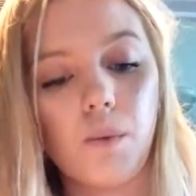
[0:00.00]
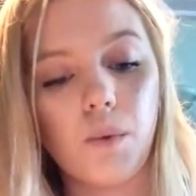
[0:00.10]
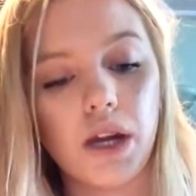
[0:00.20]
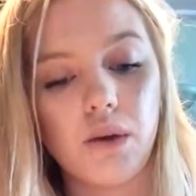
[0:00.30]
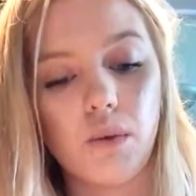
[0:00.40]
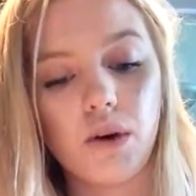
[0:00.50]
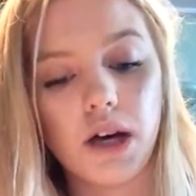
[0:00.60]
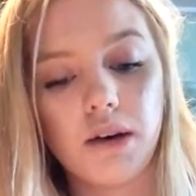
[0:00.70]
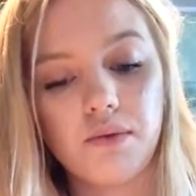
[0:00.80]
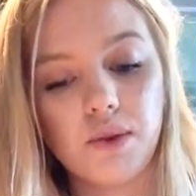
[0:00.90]
When I woke
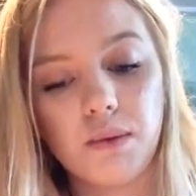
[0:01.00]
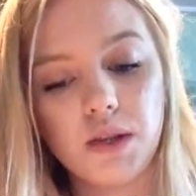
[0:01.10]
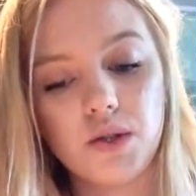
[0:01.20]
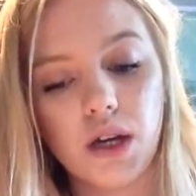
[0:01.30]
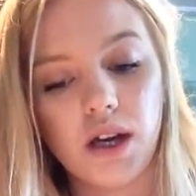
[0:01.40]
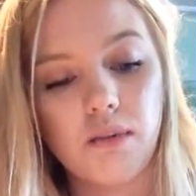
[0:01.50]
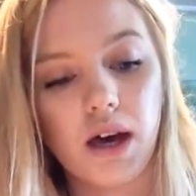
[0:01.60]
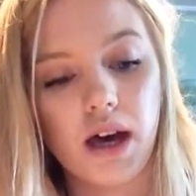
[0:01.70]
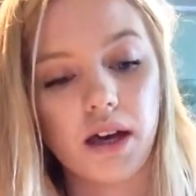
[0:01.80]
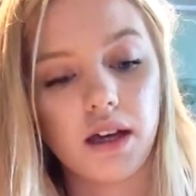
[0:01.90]
up from the dream,
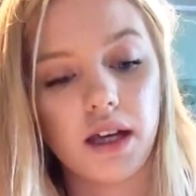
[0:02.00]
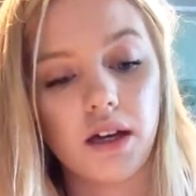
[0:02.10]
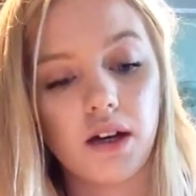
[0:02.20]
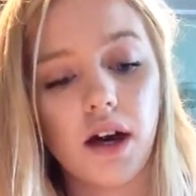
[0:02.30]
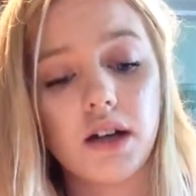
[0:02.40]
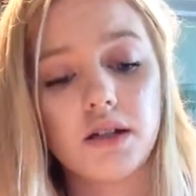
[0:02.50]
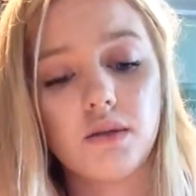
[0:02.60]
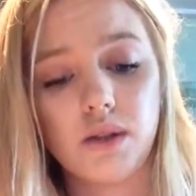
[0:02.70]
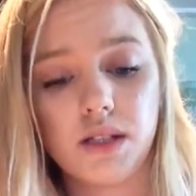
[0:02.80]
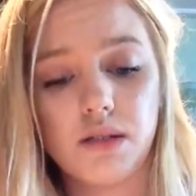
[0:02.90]
I could hear
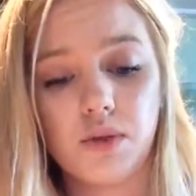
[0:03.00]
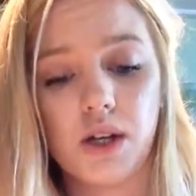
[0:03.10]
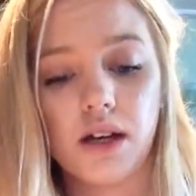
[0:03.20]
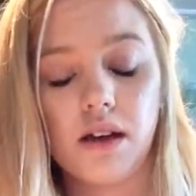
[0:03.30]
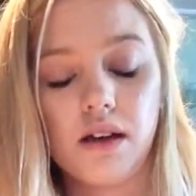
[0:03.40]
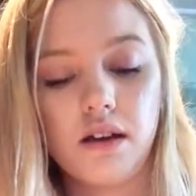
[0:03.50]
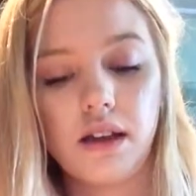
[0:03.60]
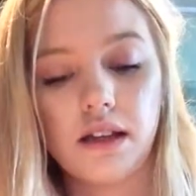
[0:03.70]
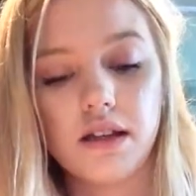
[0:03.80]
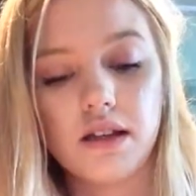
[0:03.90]
hushed whispering,
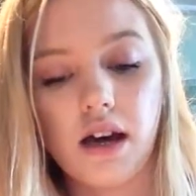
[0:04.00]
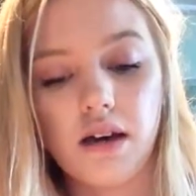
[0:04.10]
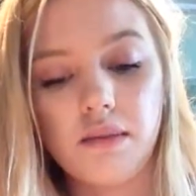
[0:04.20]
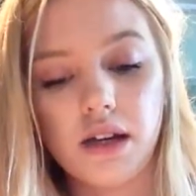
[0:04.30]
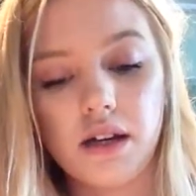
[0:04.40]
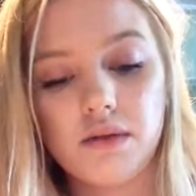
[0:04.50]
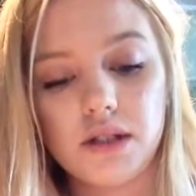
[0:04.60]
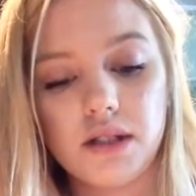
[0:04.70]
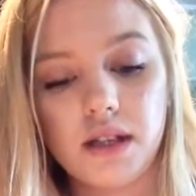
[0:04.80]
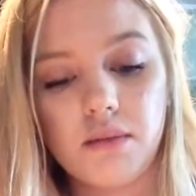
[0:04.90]
like the time that I
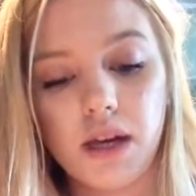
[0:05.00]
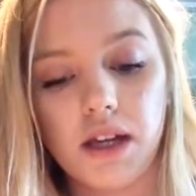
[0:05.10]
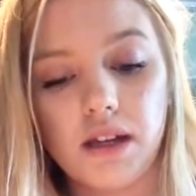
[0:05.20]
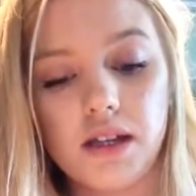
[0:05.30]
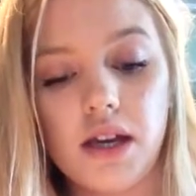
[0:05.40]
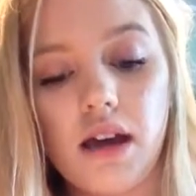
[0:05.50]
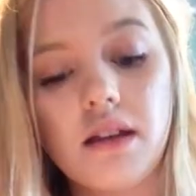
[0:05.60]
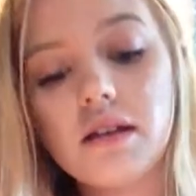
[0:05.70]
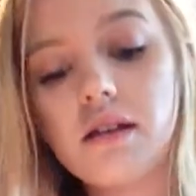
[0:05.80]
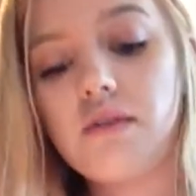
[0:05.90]
was sleeping in the tent
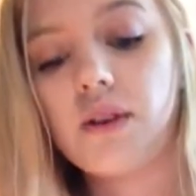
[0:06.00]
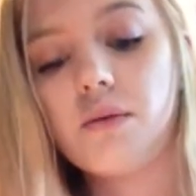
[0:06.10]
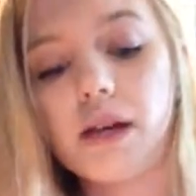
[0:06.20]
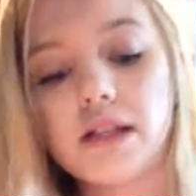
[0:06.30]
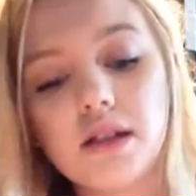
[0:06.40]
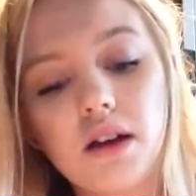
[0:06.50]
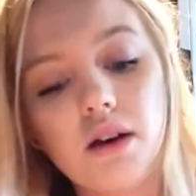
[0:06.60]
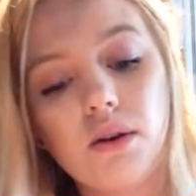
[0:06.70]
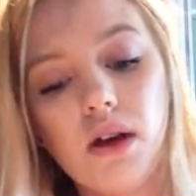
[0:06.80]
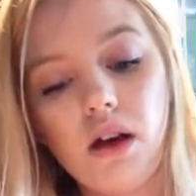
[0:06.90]
a few months
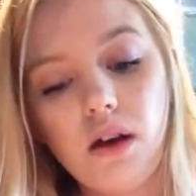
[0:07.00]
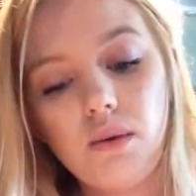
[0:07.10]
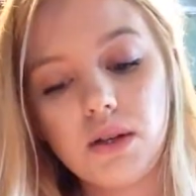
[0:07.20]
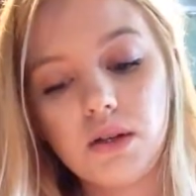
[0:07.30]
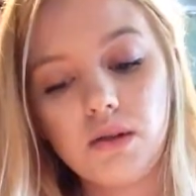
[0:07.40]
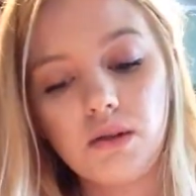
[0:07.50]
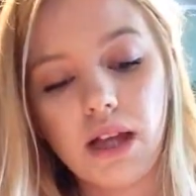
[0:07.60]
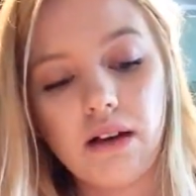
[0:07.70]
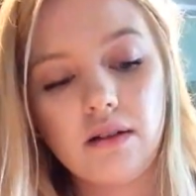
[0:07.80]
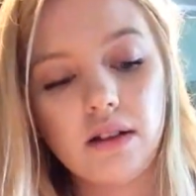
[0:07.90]
ago, which grew
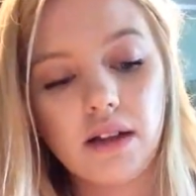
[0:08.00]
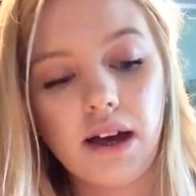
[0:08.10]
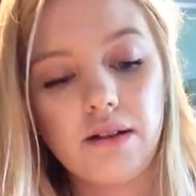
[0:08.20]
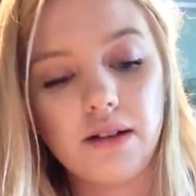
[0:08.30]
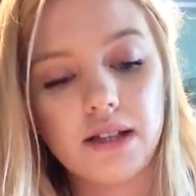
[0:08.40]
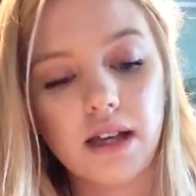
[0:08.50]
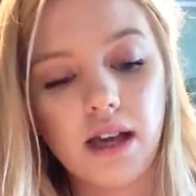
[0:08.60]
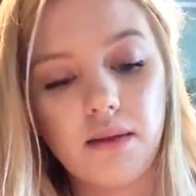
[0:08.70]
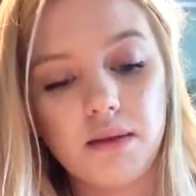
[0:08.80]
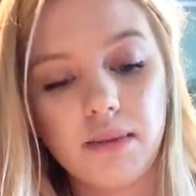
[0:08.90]
louder and louder as I
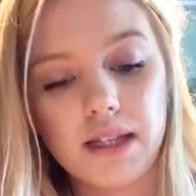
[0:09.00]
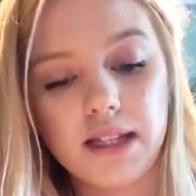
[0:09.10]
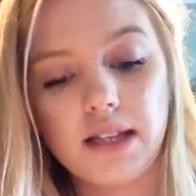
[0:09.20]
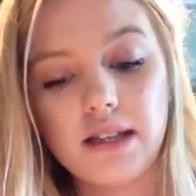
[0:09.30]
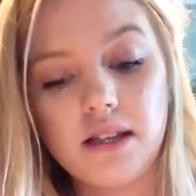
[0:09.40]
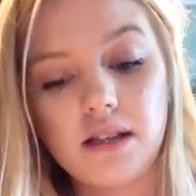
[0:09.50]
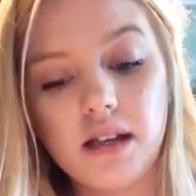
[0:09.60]
came to my senses.